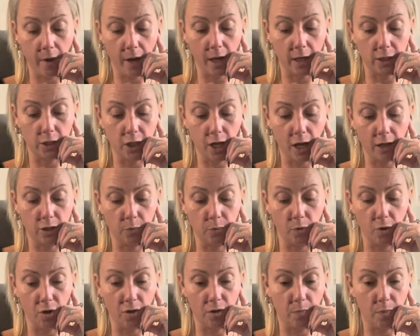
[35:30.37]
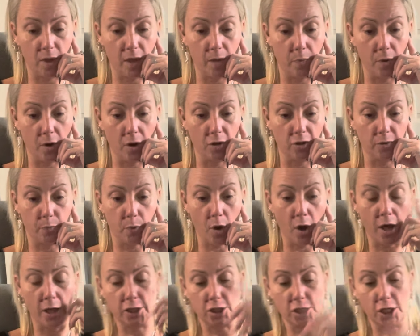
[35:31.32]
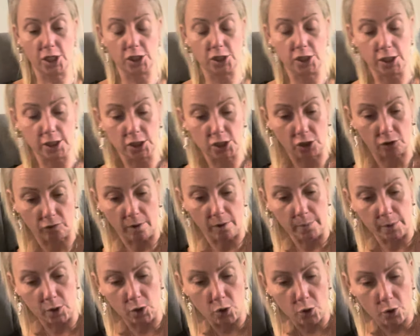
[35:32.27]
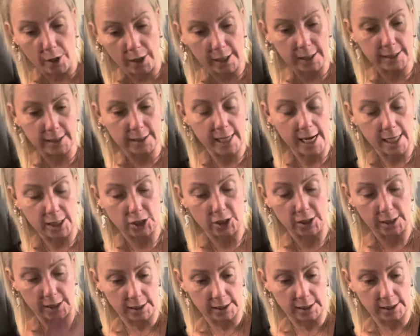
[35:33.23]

Untouchable, the people, the politicians, the criminal organization.